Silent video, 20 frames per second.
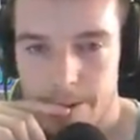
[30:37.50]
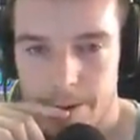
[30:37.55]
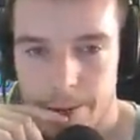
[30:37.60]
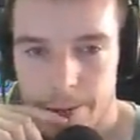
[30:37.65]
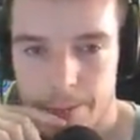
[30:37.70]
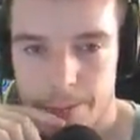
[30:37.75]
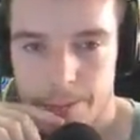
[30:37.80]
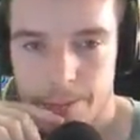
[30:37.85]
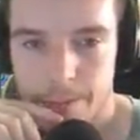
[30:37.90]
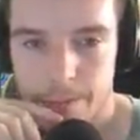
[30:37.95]

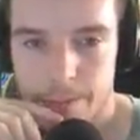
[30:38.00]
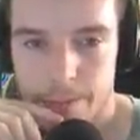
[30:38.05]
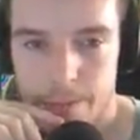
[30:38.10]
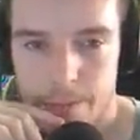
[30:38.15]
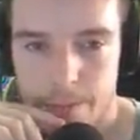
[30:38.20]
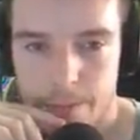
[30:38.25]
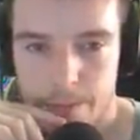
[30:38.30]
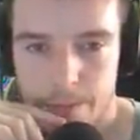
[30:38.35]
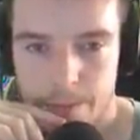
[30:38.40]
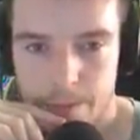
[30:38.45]

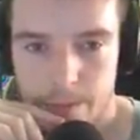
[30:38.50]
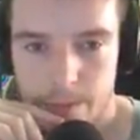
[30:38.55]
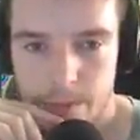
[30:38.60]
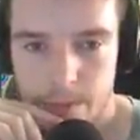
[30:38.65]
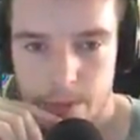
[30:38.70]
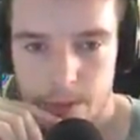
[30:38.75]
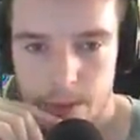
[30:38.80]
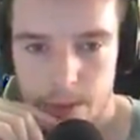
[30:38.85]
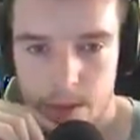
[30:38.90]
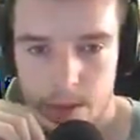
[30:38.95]

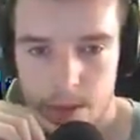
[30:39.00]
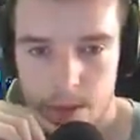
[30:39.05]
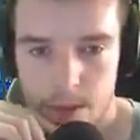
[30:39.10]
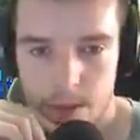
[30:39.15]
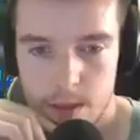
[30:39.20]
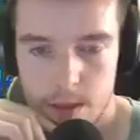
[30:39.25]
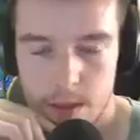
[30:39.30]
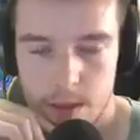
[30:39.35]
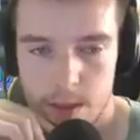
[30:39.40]
Nobody speaks.